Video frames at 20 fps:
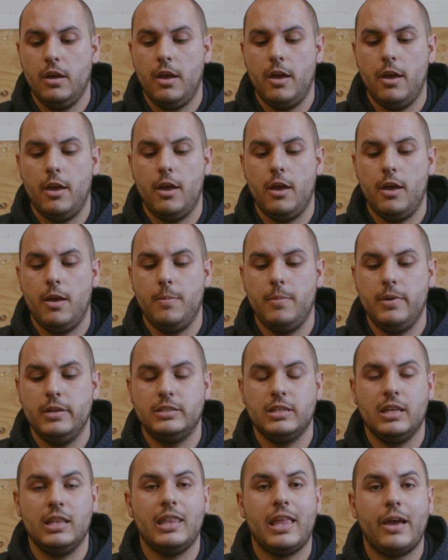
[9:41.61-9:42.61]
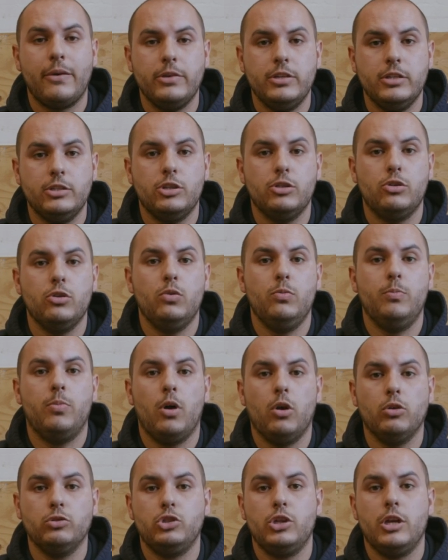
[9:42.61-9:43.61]
is allowing you to do
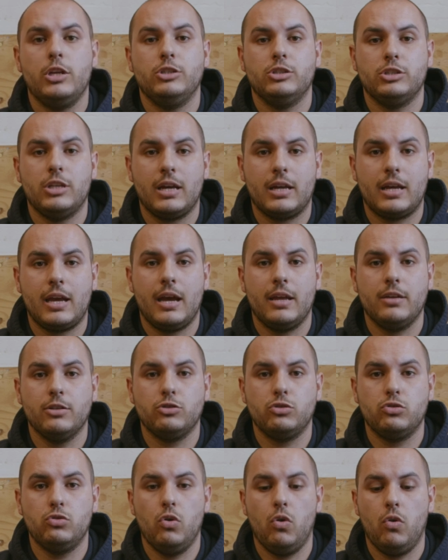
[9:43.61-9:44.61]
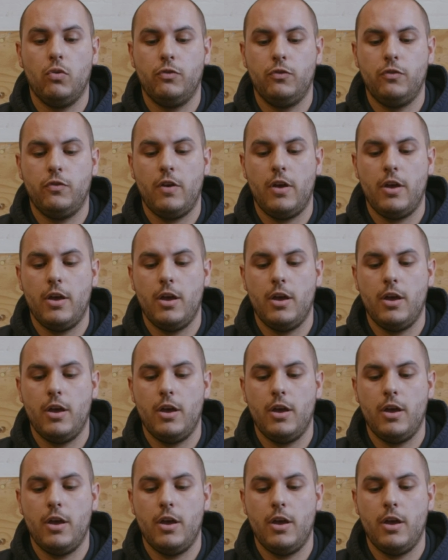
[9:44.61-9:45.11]
board changes, that kind of stuff,